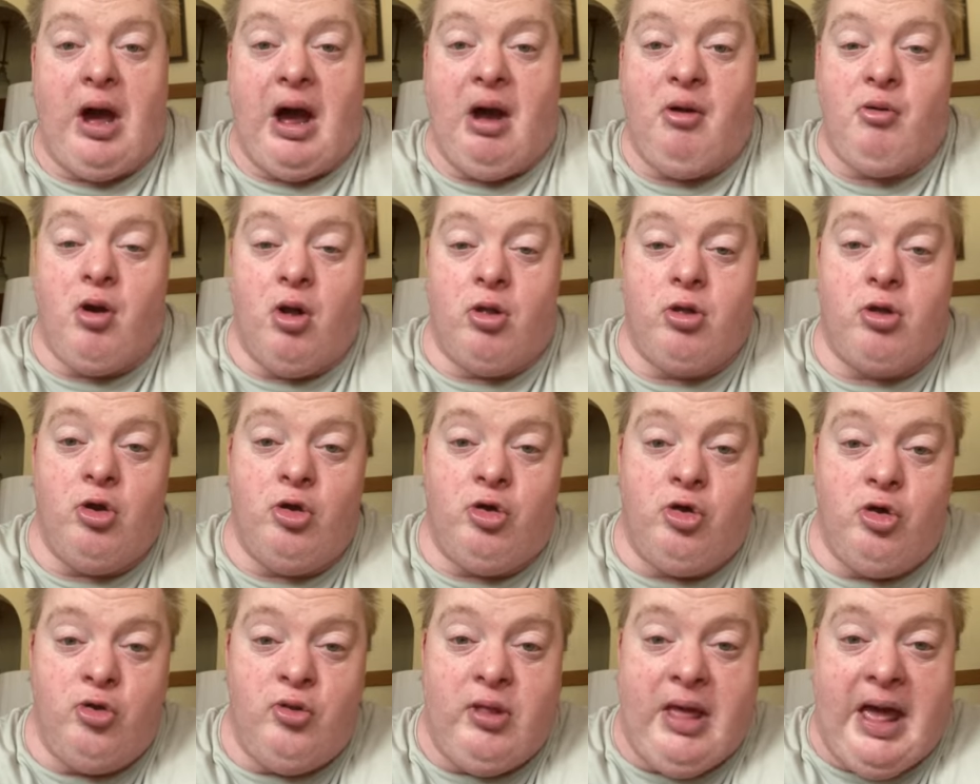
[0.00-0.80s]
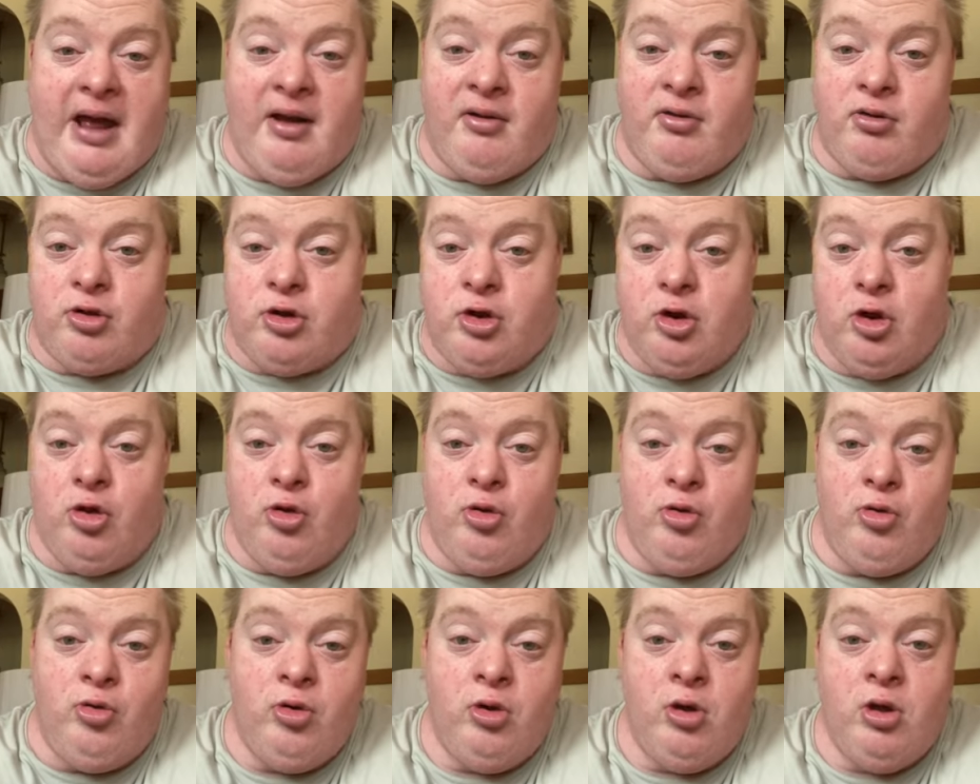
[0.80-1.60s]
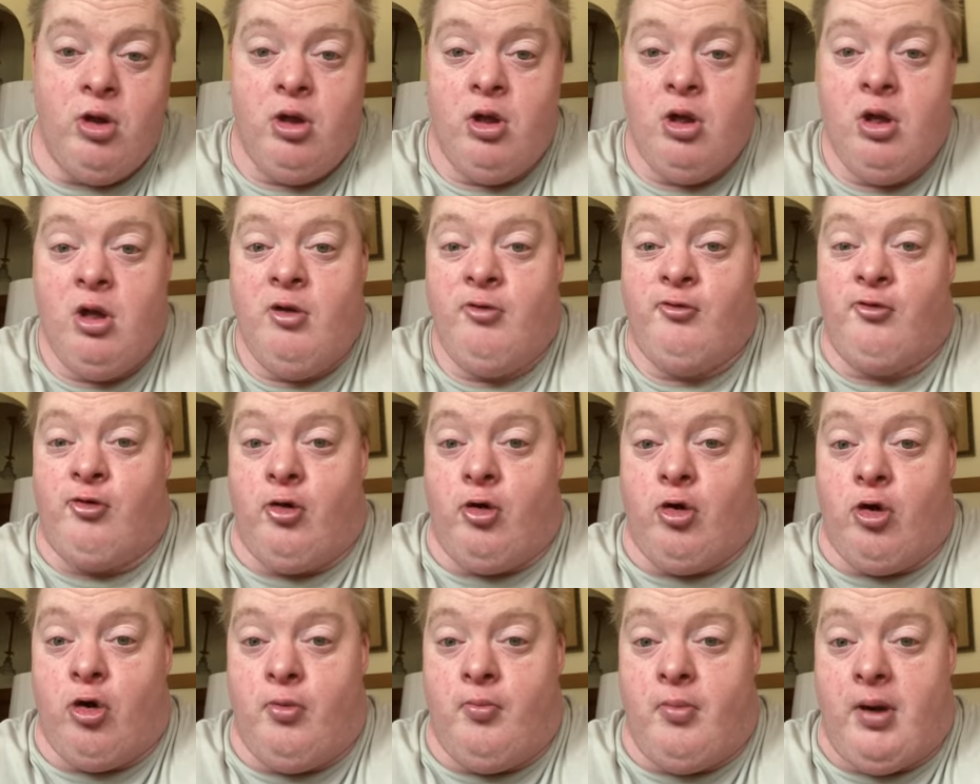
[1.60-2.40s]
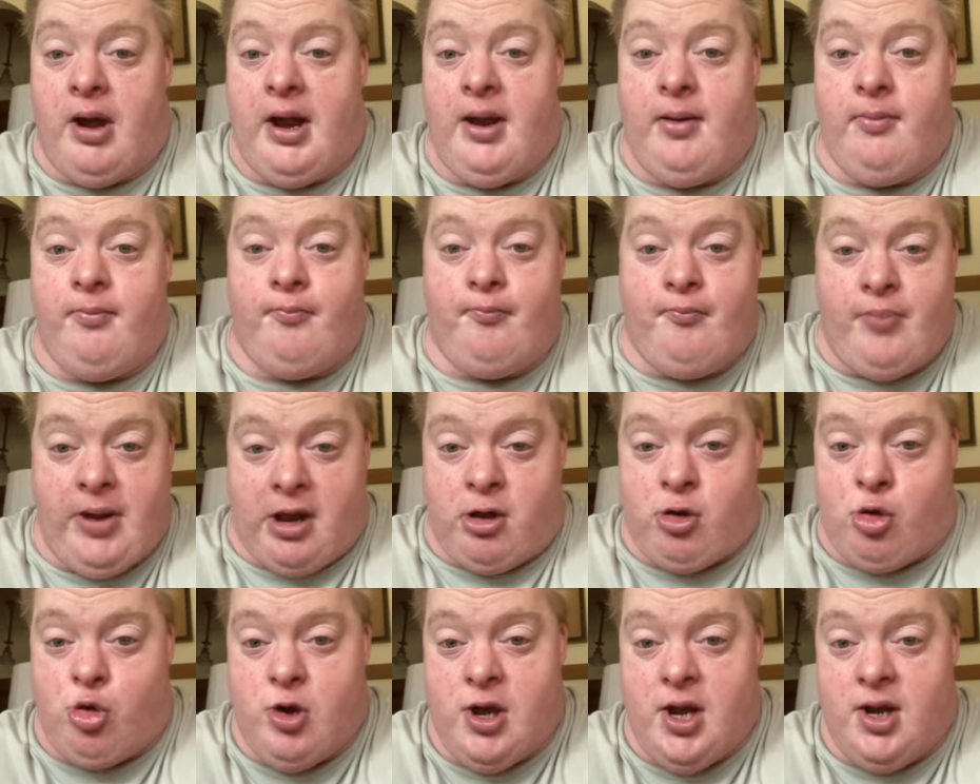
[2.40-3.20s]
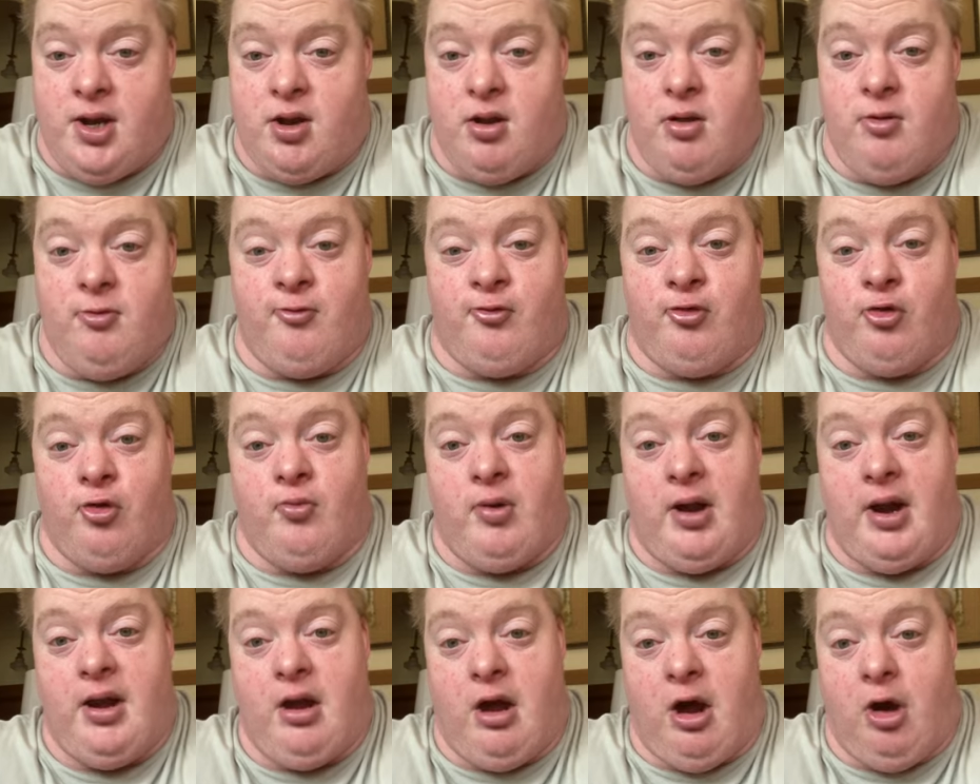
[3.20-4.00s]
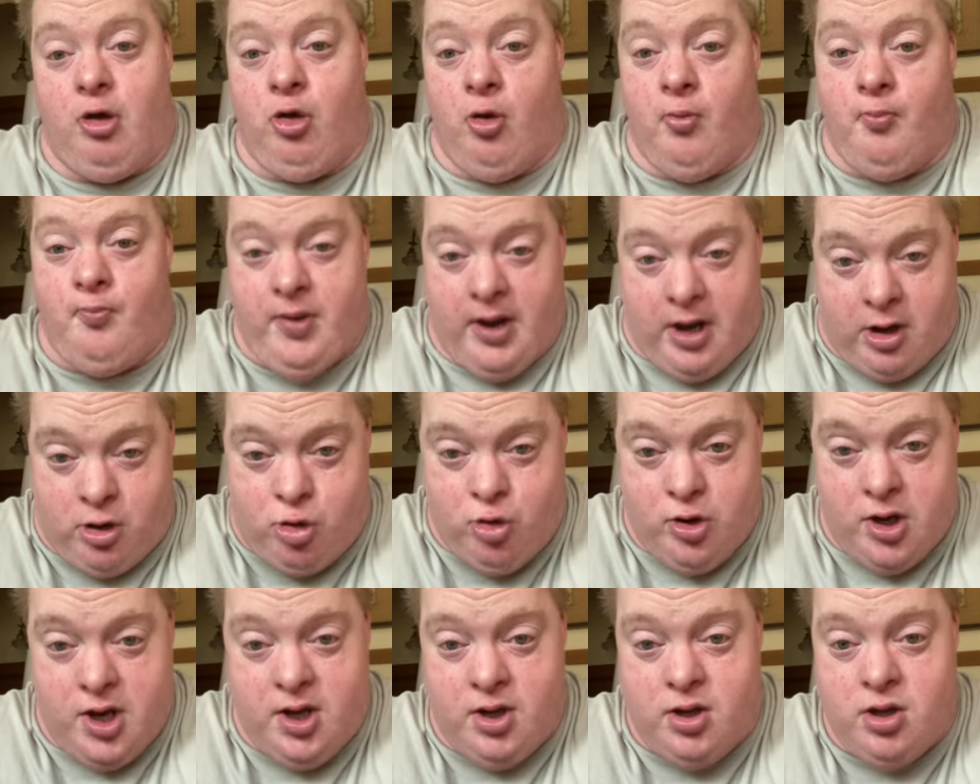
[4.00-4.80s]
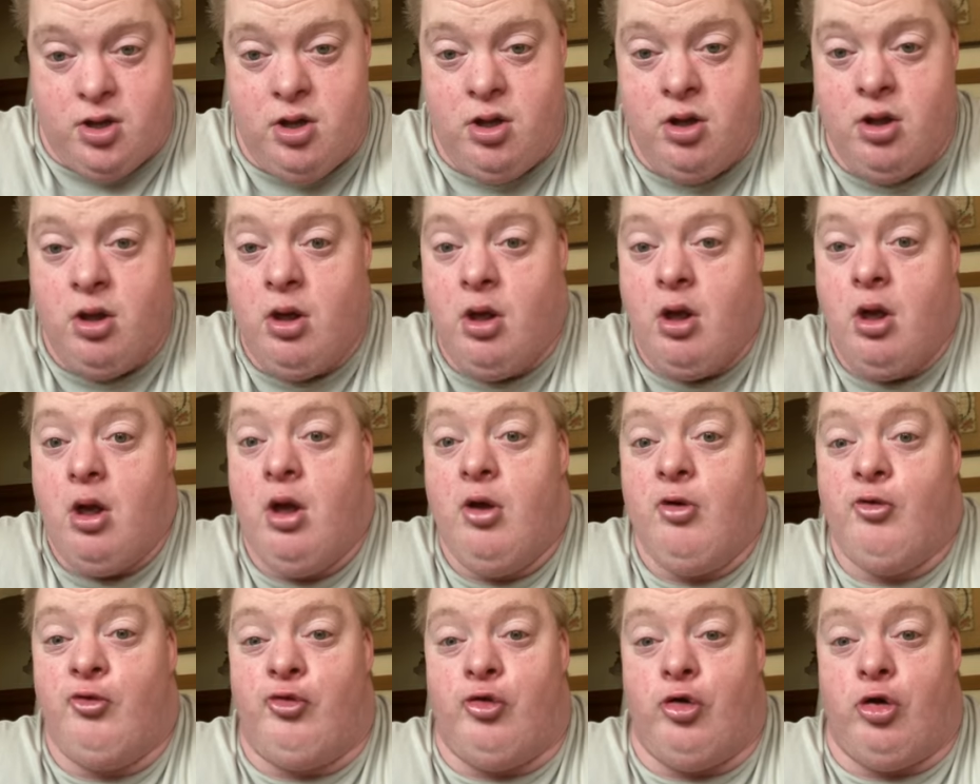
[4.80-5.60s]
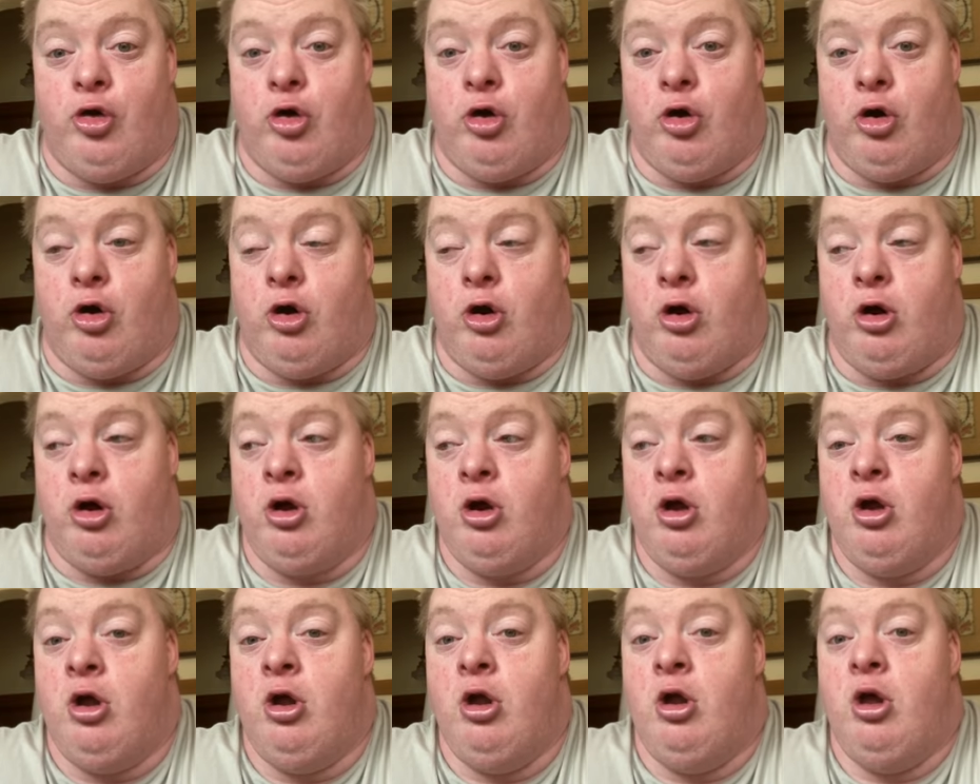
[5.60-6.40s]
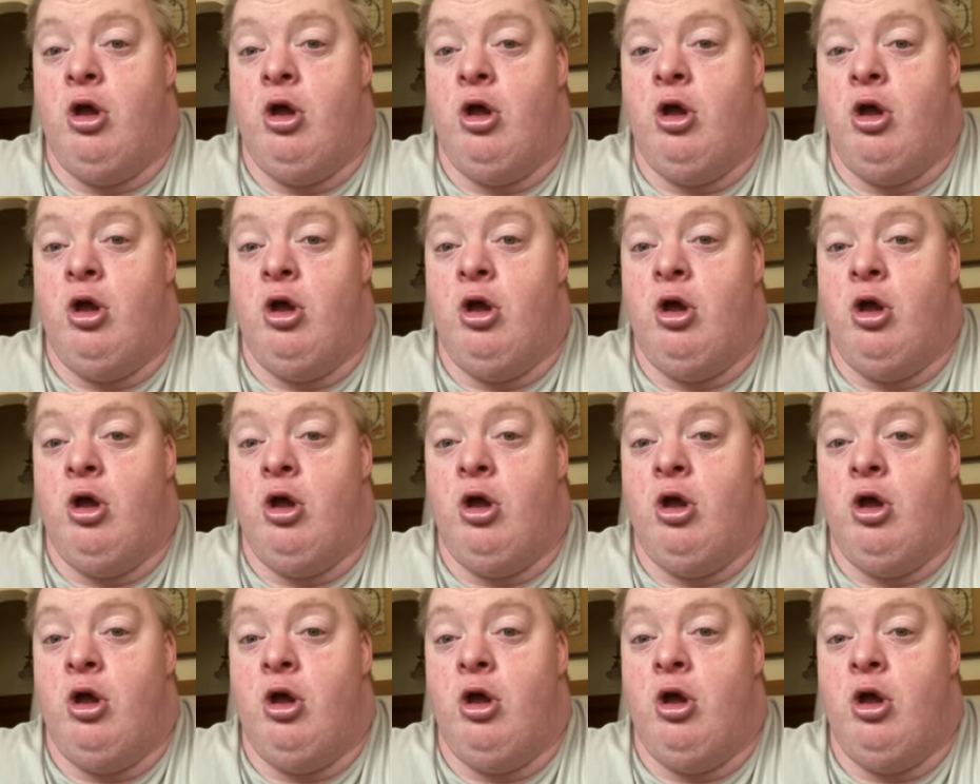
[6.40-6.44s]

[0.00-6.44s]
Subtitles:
I'm going to do that too for my banquet, for my annual banquet, for